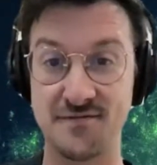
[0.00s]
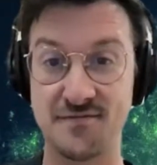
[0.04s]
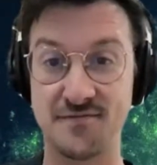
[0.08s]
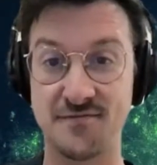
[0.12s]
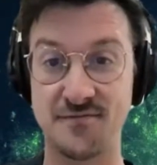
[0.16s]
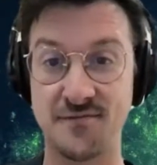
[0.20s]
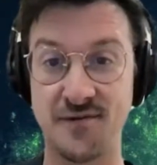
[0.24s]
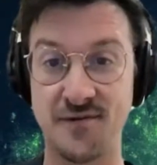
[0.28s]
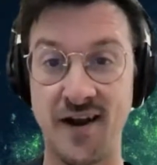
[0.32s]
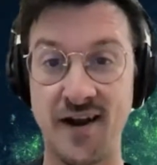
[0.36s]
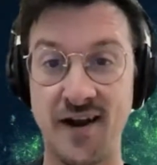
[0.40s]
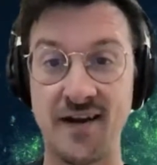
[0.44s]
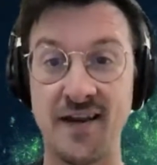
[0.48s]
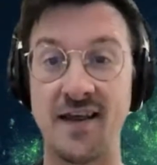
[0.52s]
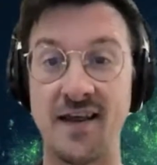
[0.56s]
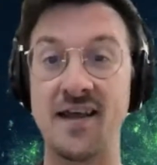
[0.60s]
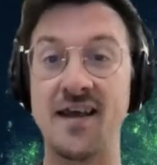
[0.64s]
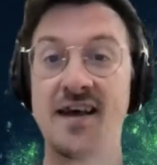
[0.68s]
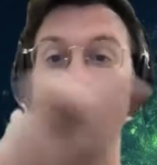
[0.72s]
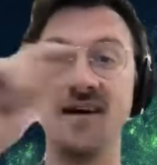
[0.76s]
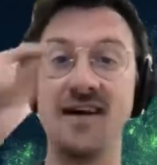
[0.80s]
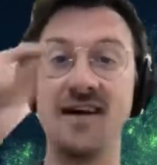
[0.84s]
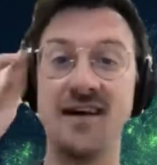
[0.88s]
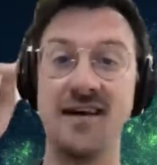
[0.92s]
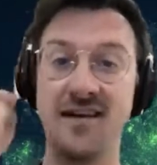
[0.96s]
right?
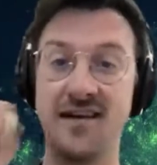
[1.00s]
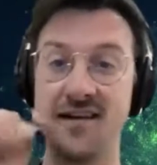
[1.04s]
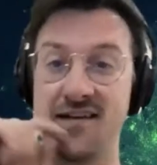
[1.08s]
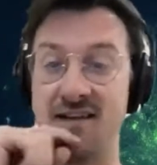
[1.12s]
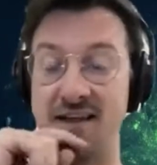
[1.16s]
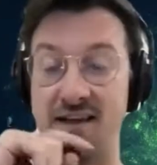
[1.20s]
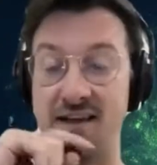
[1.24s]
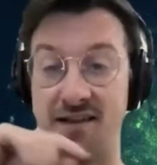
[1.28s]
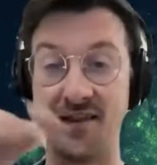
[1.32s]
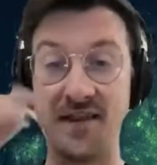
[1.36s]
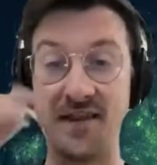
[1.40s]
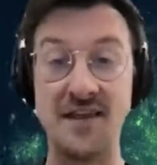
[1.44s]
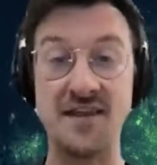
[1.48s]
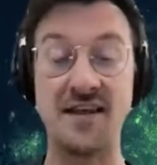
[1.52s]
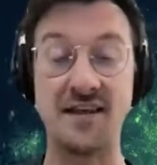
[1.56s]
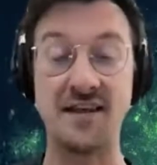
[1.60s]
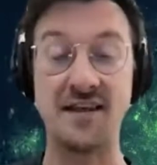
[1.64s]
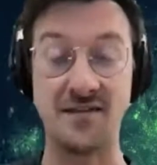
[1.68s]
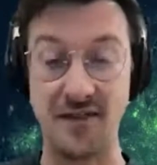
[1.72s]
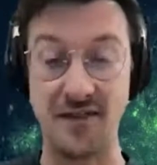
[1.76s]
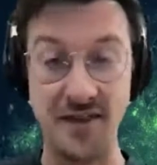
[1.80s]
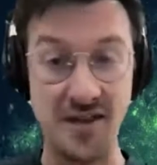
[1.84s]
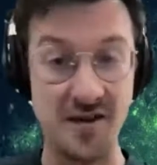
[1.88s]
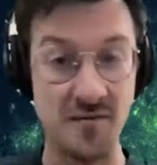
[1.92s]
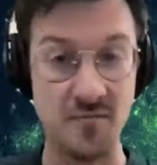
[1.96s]
Like
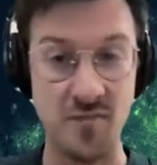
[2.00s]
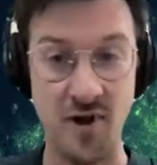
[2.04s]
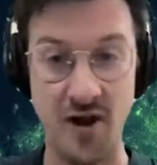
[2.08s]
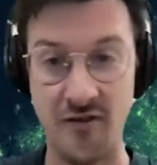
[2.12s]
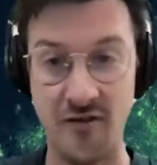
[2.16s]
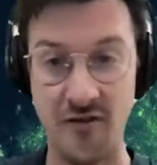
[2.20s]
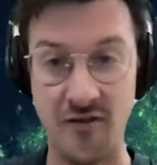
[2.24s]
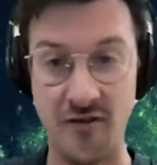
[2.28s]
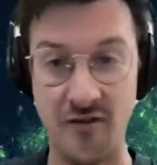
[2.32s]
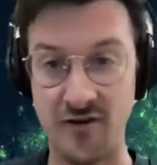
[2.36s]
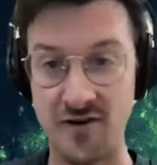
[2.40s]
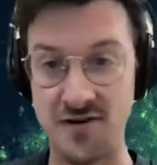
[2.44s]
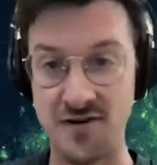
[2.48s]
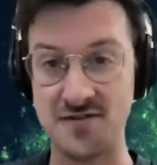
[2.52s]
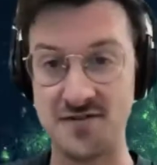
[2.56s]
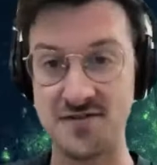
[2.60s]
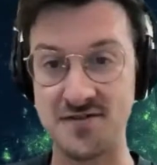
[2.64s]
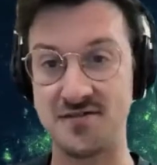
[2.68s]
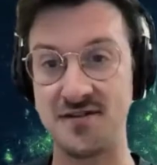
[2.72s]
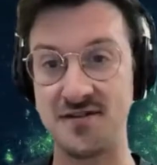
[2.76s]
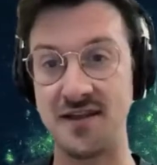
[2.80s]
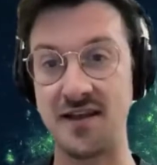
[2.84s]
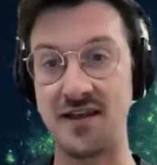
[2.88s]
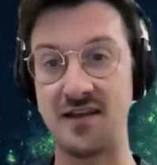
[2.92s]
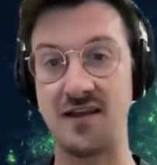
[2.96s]
Lehman
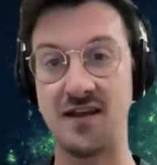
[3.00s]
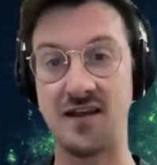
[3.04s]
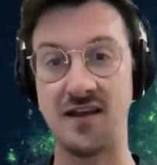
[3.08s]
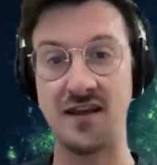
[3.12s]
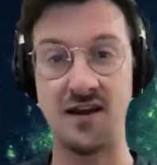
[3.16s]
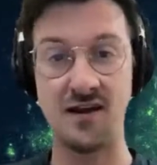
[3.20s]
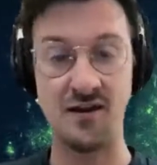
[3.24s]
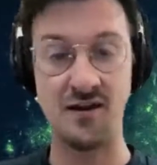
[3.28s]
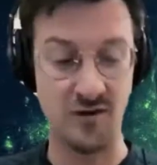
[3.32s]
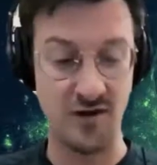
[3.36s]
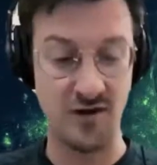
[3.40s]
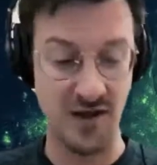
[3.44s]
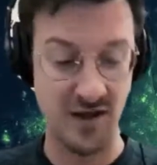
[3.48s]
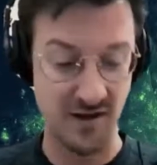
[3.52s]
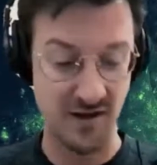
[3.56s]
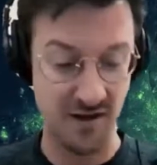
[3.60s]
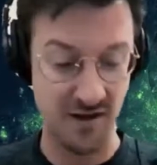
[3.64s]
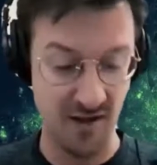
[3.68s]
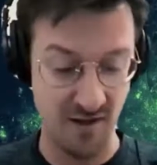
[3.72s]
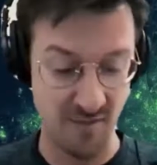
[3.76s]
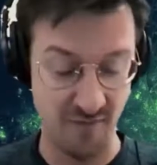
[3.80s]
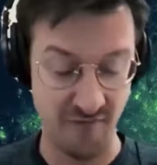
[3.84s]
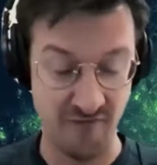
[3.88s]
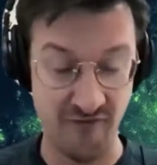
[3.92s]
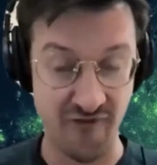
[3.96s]
Brothers,
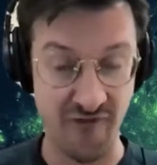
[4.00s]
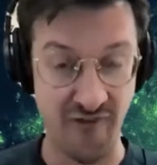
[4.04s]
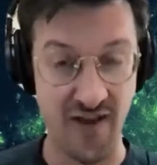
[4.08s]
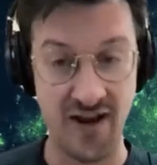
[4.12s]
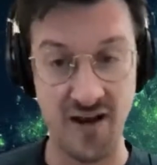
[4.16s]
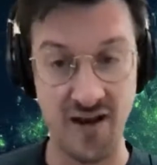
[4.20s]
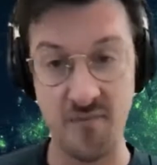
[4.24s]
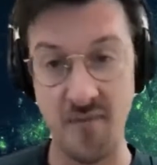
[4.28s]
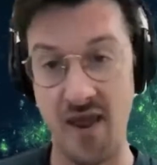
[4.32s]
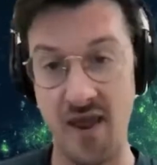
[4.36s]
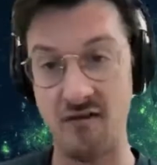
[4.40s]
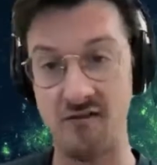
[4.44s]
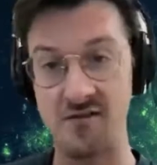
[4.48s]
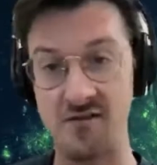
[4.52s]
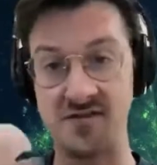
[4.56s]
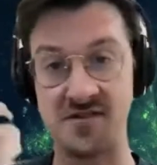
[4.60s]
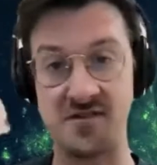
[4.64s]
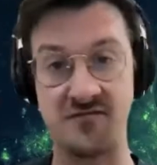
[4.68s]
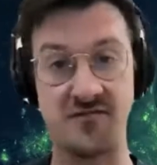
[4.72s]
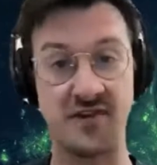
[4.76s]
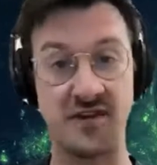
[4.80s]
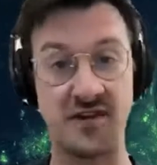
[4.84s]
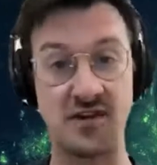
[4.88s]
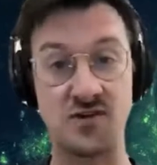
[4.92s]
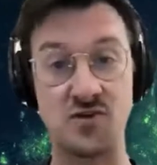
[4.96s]
and Fannie Mae and all this stuff,
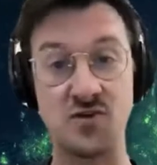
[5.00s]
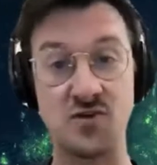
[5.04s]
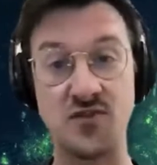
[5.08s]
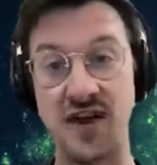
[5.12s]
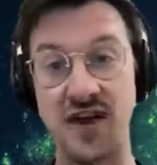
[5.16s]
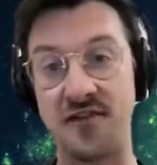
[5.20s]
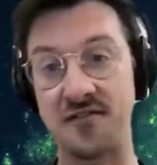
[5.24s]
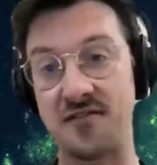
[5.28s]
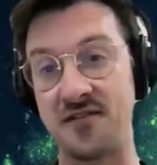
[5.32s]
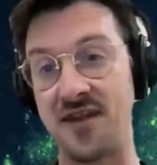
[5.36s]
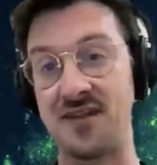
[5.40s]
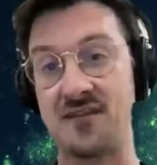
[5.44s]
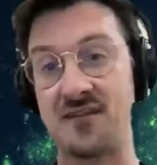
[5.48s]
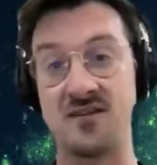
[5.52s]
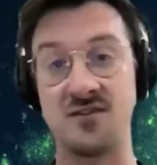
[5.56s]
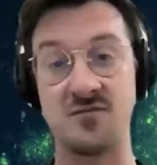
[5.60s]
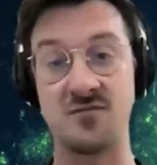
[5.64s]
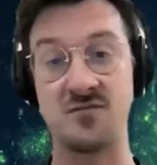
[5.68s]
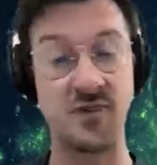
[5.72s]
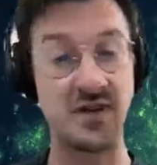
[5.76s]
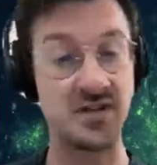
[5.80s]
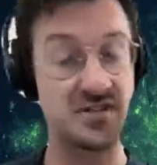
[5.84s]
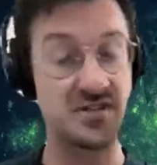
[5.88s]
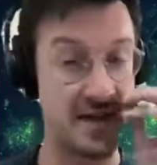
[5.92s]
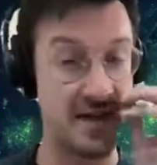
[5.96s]
like in 2008, this
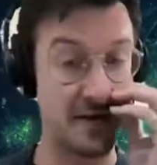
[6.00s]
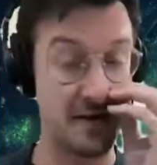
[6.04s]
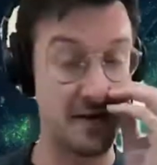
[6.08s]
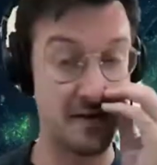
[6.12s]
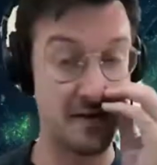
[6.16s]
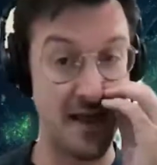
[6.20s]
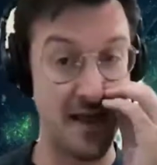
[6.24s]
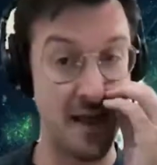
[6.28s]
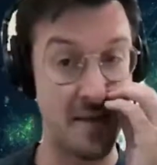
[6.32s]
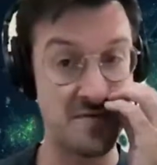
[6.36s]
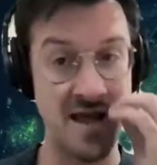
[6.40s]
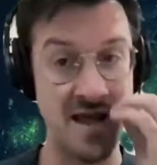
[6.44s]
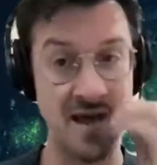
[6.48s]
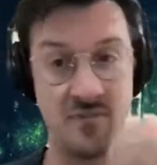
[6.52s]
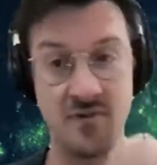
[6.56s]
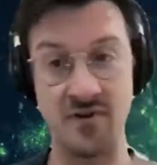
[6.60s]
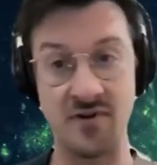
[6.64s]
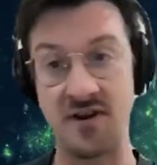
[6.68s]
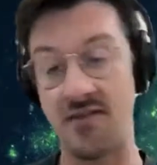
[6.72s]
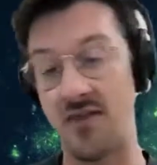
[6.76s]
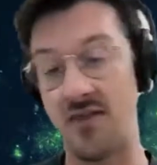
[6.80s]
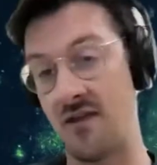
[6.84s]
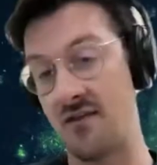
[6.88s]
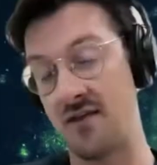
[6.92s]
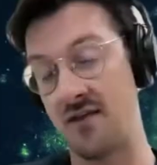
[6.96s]
big giant collapse happened.
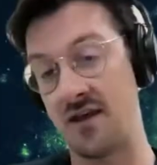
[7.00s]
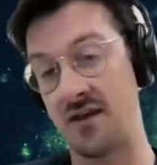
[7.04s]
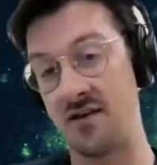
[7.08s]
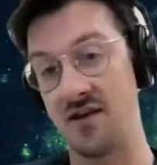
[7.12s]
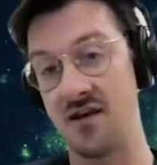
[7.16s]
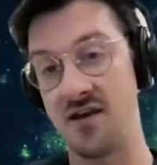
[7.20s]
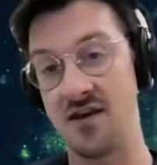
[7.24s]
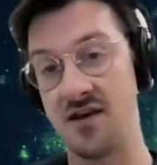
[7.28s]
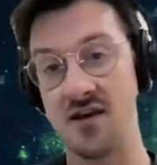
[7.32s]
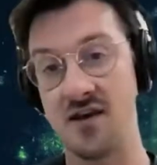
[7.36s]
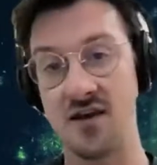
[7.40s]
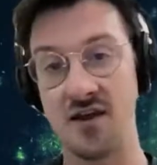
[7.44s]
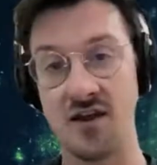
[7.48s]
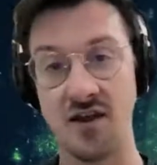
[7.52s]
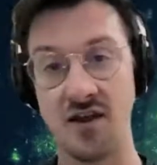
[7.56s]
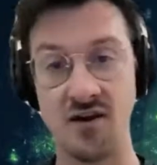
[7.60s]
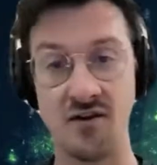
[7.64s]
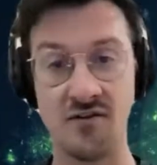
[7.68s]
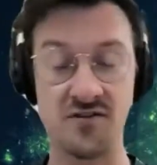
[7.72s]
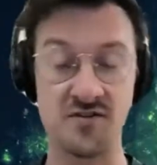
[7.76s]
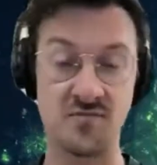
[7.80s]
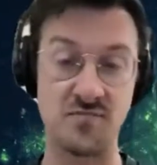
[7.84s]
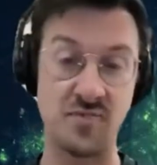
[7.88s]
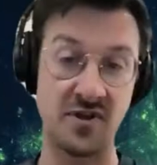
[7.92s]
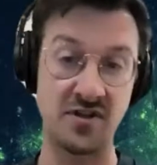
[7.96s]
And then
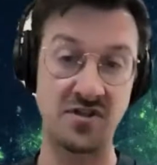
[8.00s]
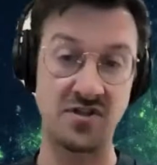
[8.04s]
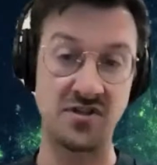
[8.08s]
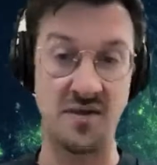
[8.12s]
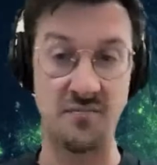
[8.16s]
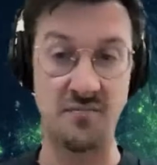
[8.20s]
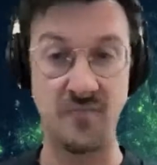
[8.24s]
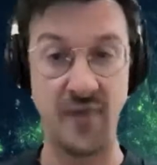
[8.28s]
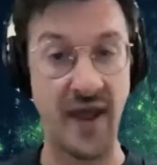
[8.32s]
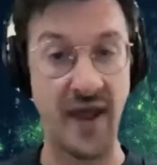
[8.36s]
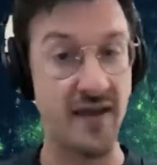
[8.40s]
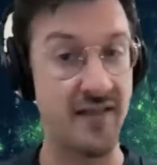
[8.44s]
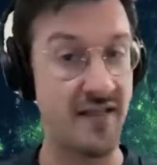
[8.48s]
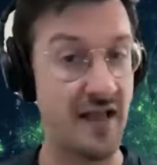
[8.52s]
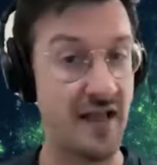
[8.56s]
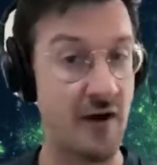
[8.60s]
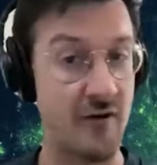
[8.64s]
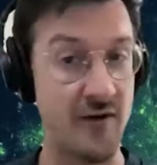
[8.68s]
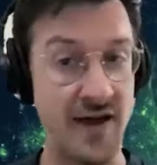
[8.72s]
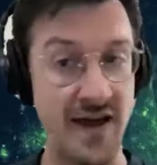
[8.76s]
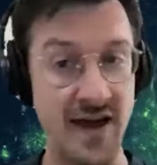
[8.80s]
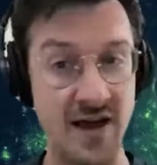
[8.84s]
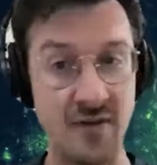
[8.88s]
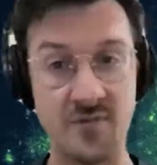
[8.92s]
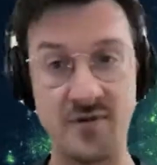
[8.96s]
this big giant
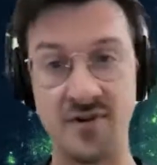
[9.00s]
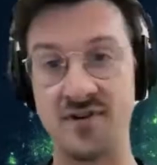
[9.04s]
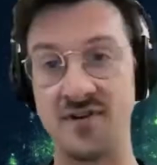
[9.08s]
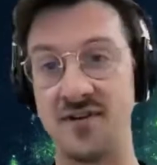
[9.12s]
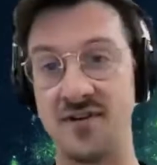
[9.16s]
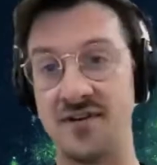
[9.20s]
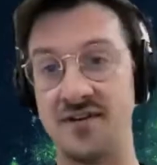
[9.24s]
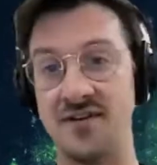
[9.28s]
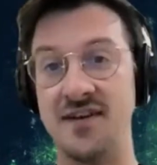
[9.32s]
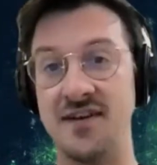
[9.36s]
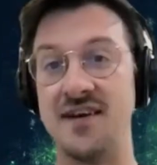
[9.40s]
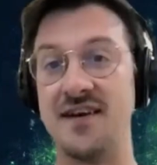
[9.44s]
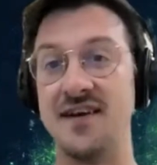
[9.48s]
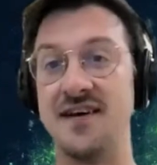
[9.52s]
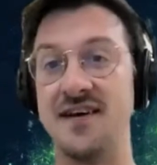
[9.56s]
bailout happened. And